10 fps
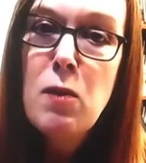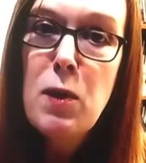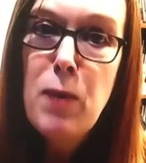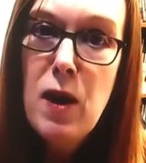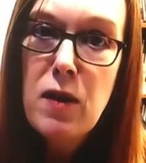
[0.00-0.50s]

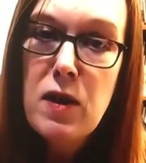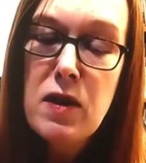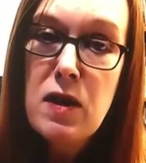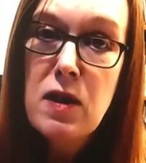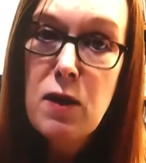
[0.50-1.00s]
with partners
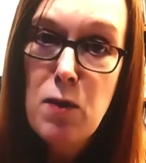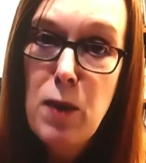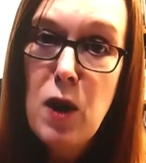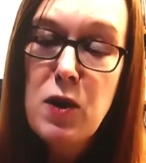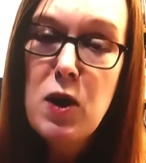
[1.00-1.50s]
in different
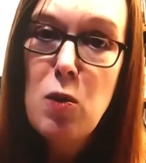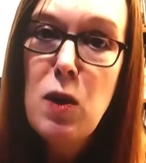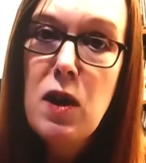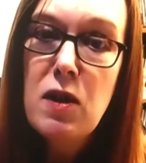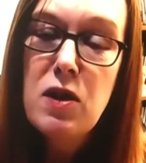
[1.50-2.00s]
parts of the
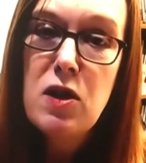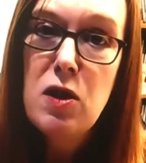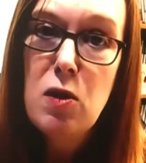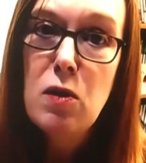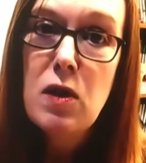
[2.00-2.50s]
world
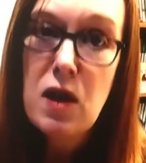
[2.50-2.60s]
to